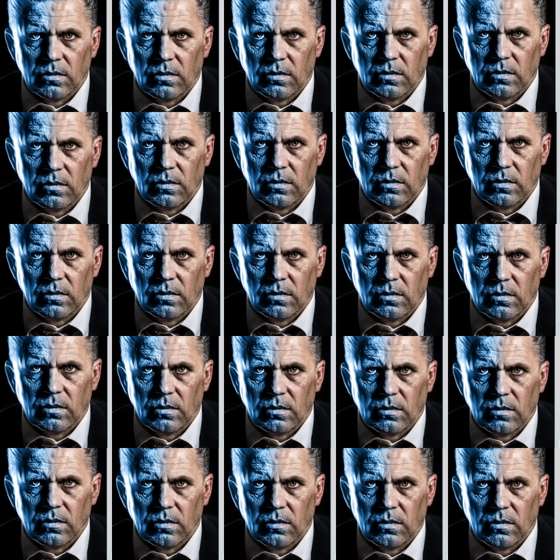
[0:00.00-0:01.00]

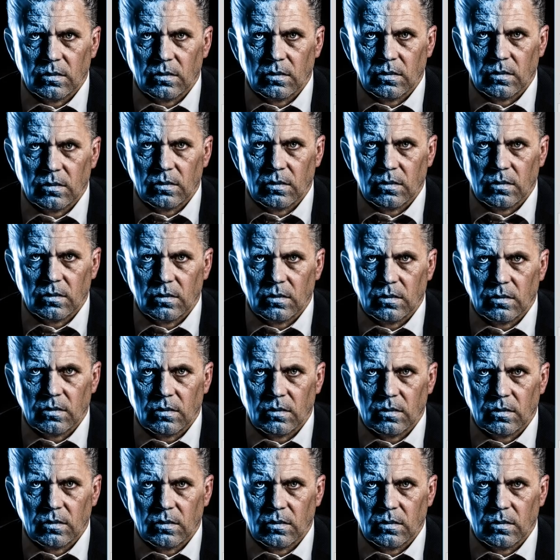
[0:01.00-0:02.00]

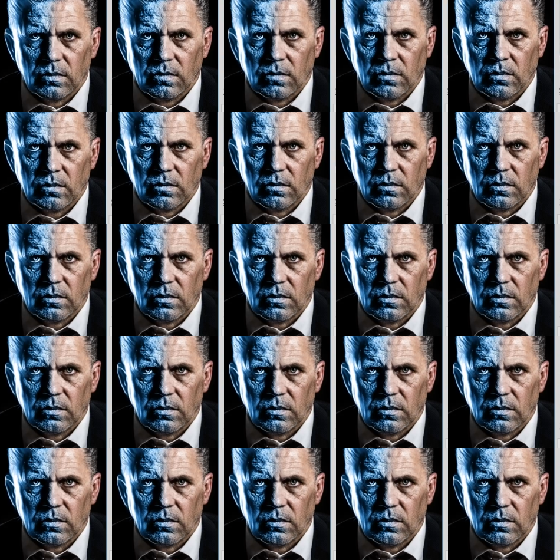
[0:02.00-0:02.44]
(no one is talking)